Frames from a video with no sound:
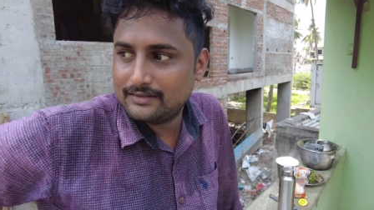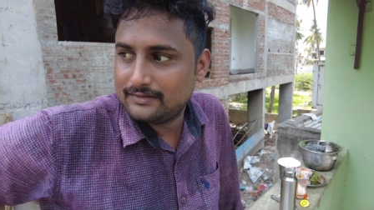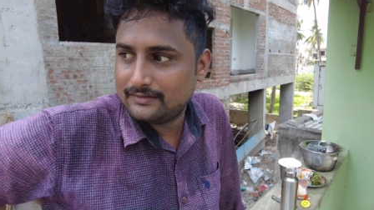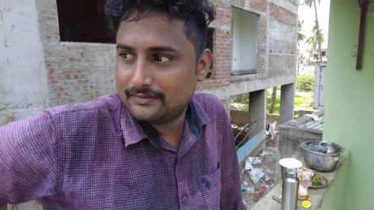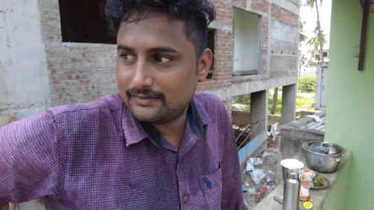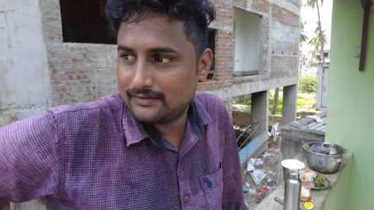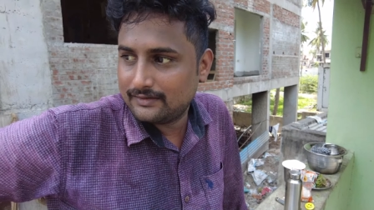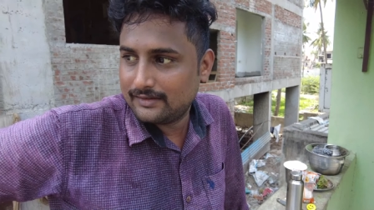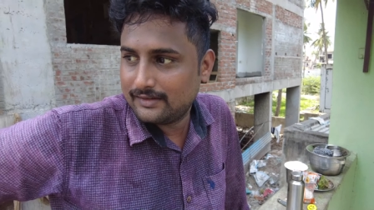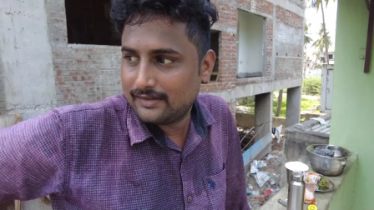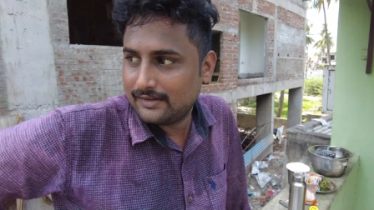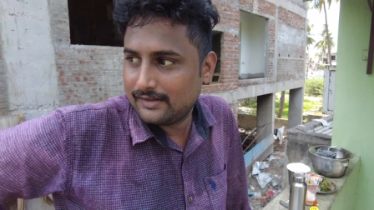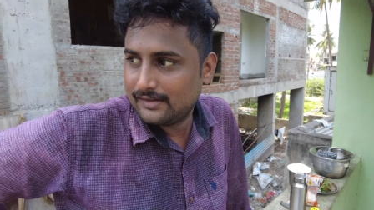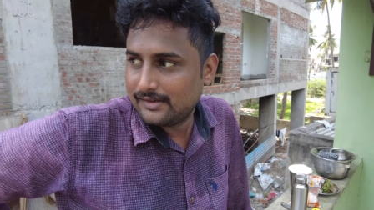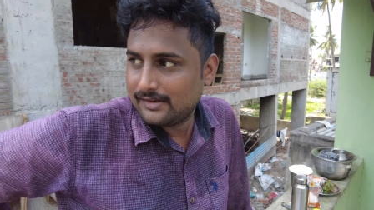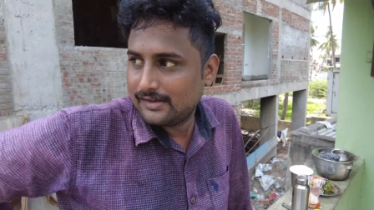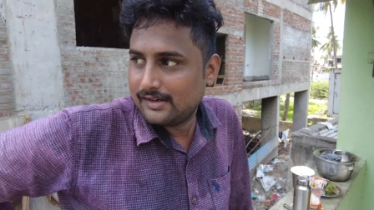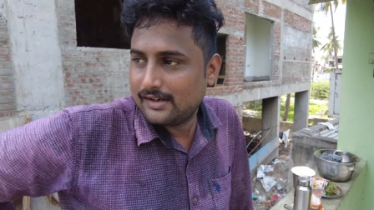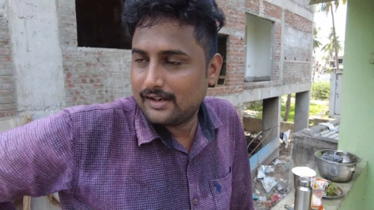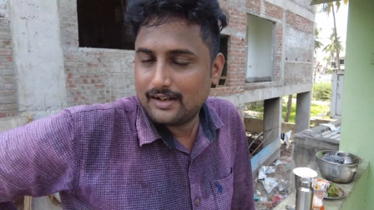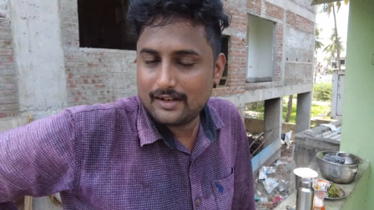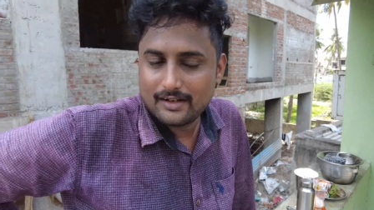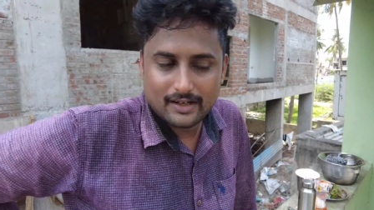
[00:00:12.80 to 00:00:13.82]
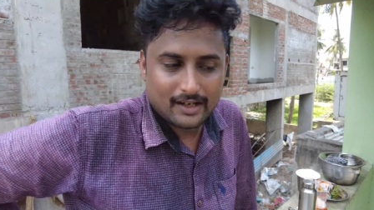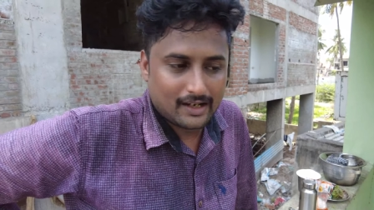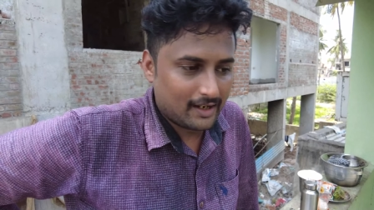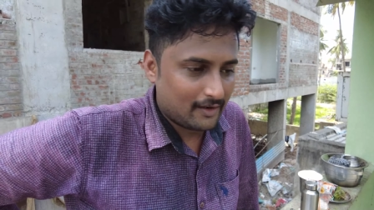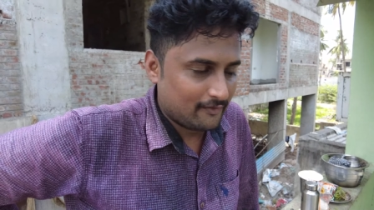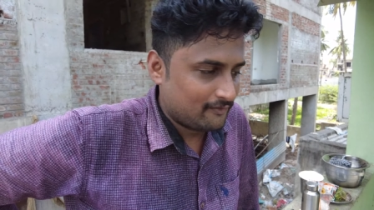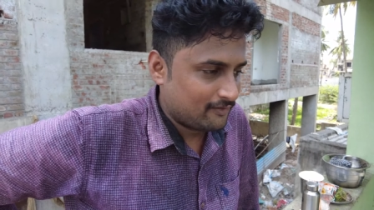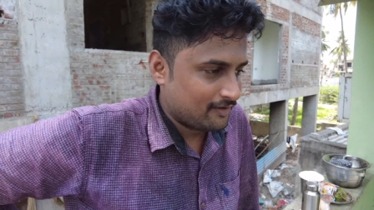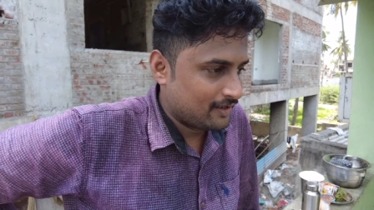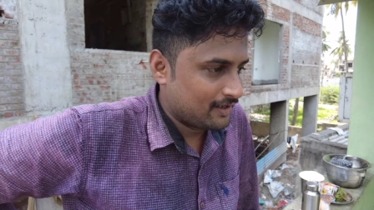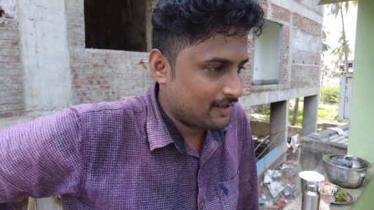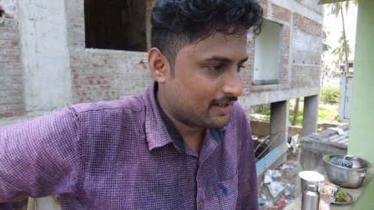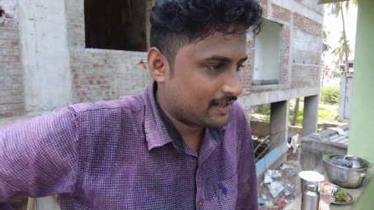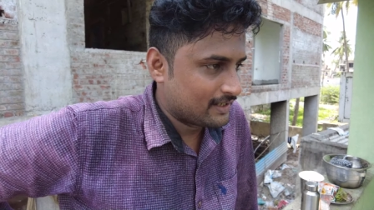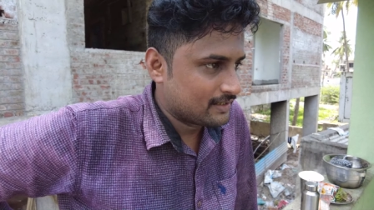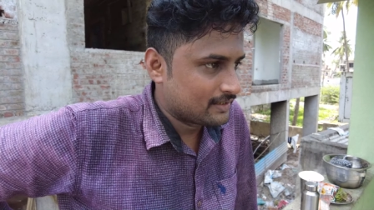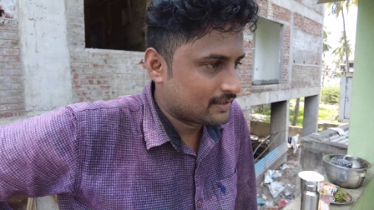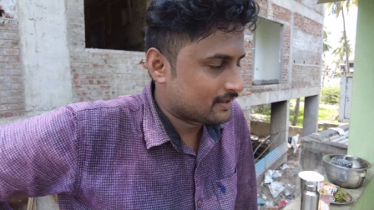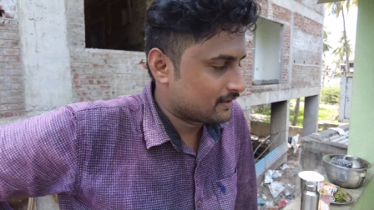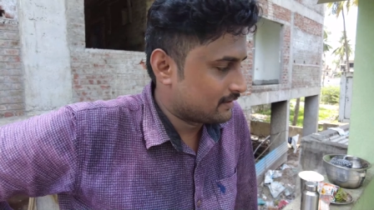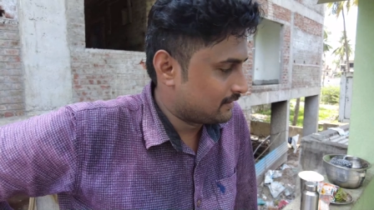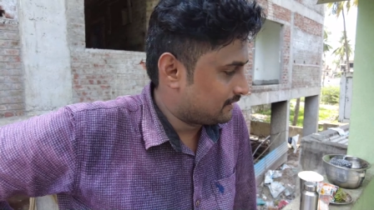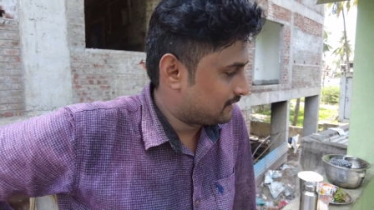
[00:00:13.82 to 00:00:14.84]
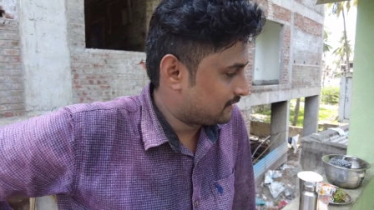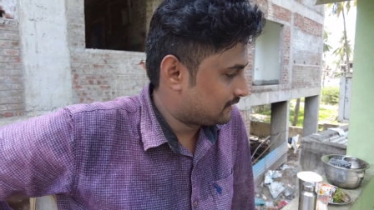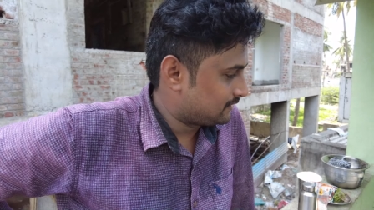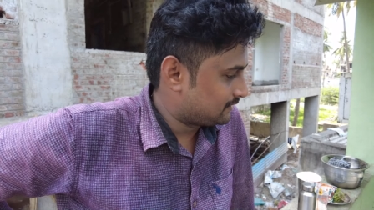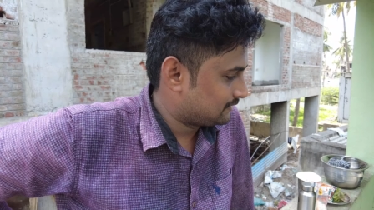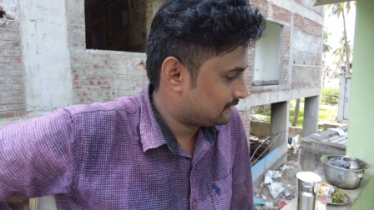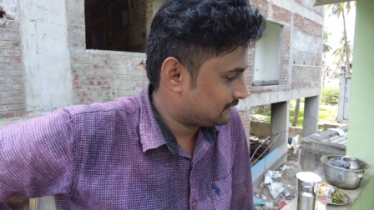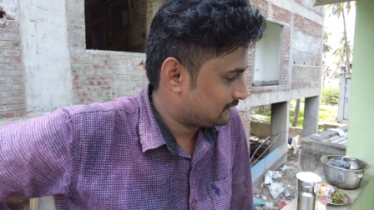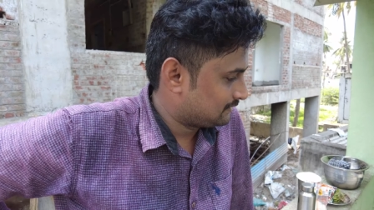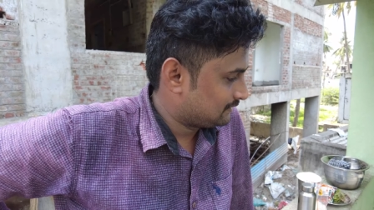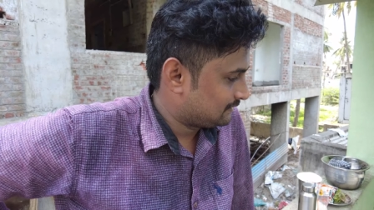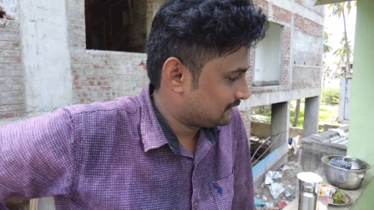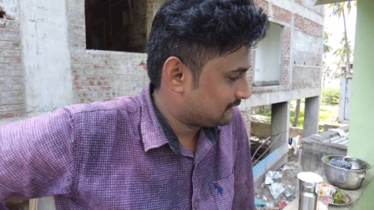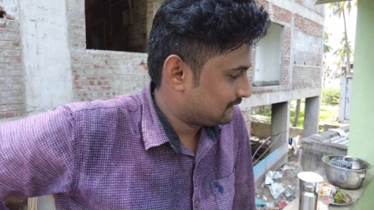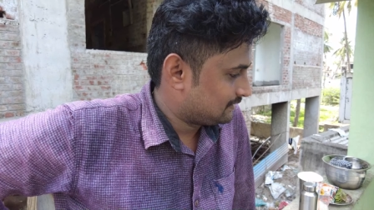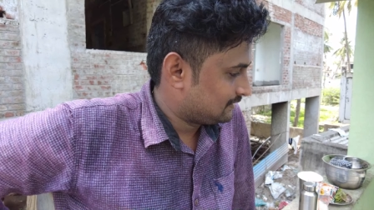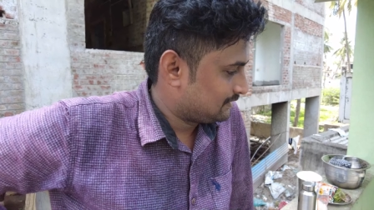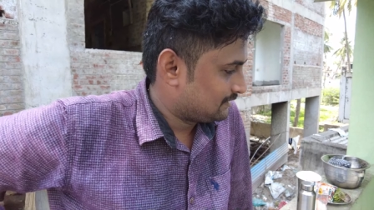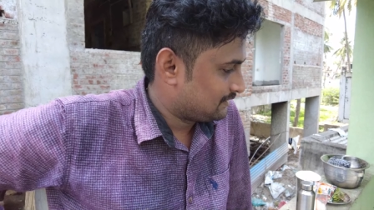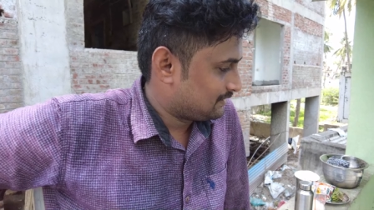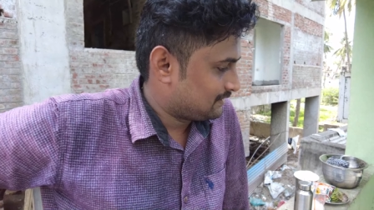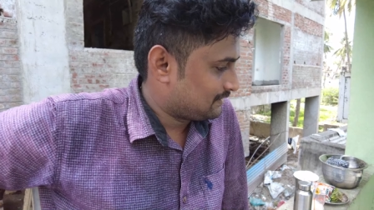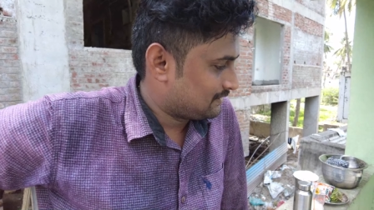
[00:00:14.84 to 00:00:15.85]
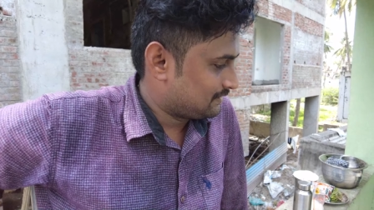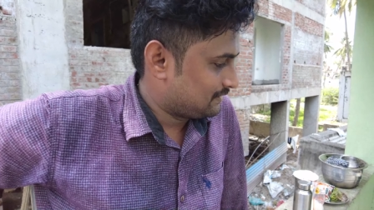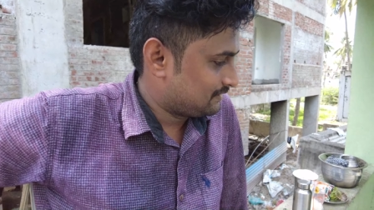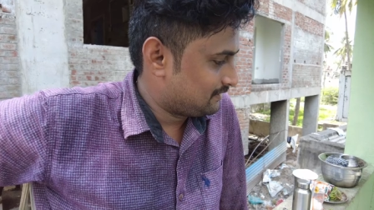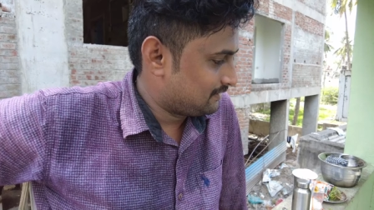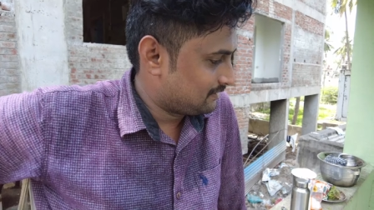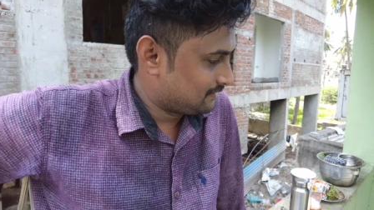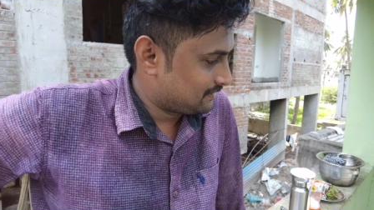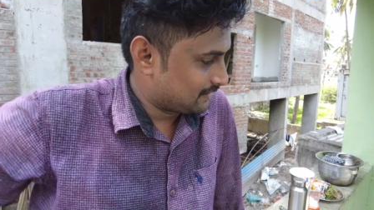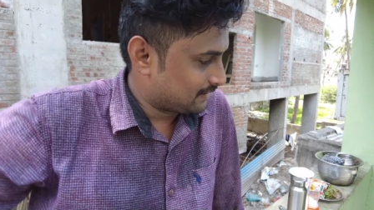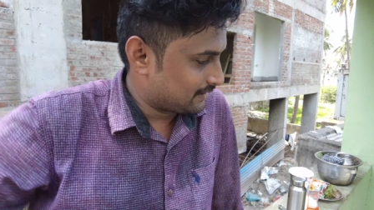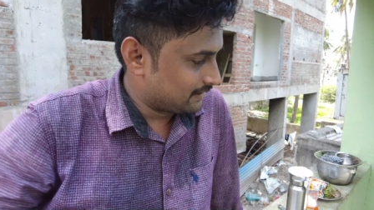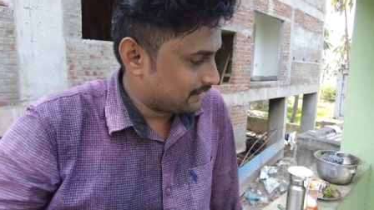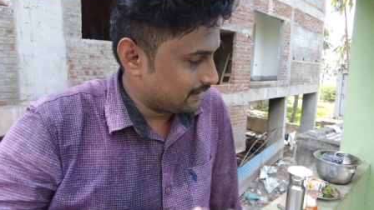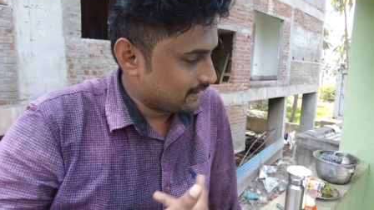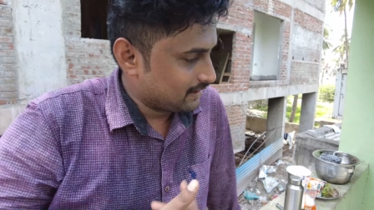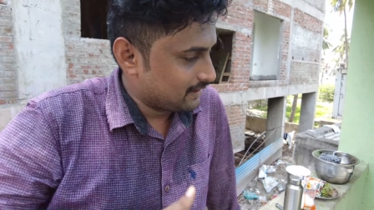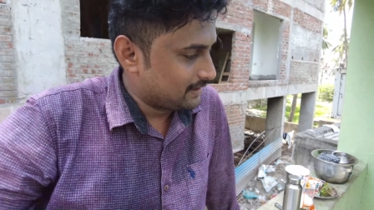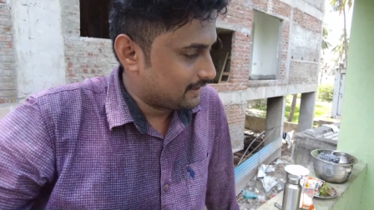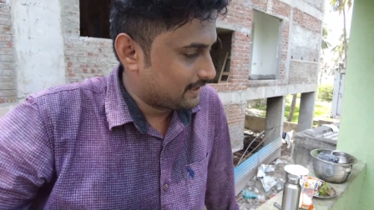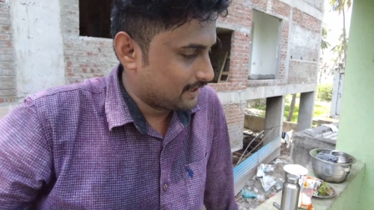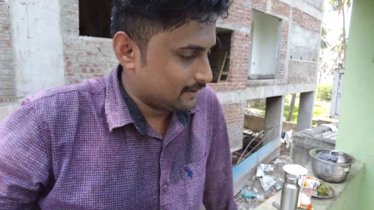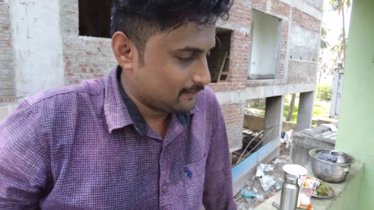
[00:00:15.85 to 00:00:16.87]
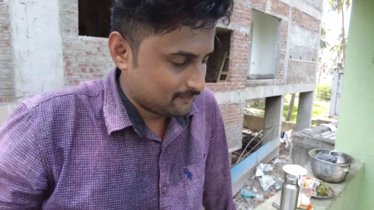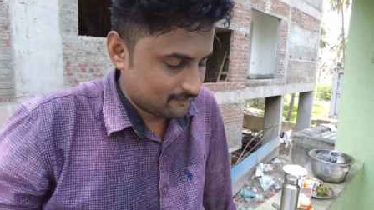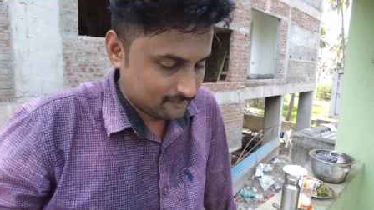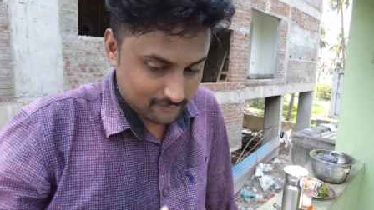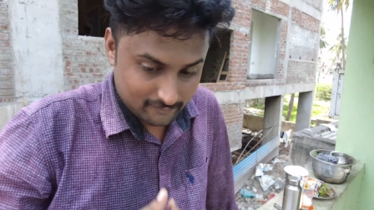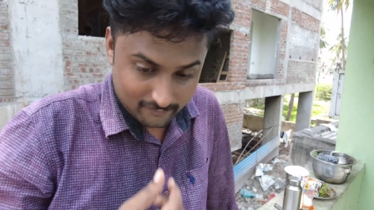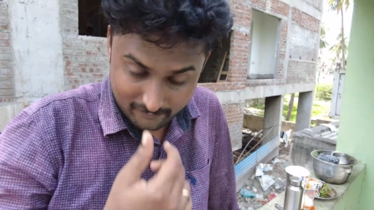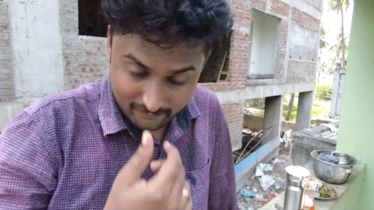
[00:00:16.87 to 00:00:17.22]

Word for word: Saying something? Yeah, I feel tension. Why? Why tension? This is the critical time.